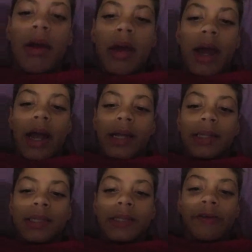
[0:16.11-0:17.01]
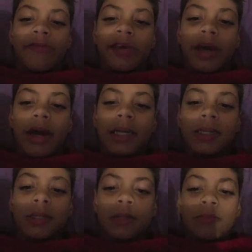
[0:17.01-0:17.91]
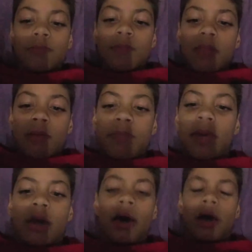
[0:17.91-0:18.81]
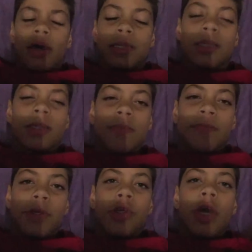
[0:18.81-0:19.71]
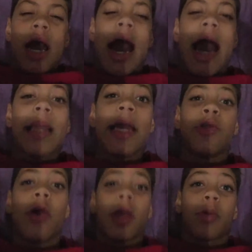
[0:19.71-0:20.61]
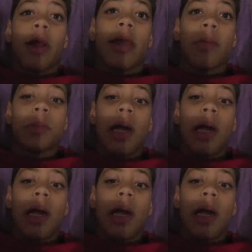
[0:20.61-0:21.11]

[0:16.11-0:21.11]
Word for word: at CVS because I like doing 3 a.m.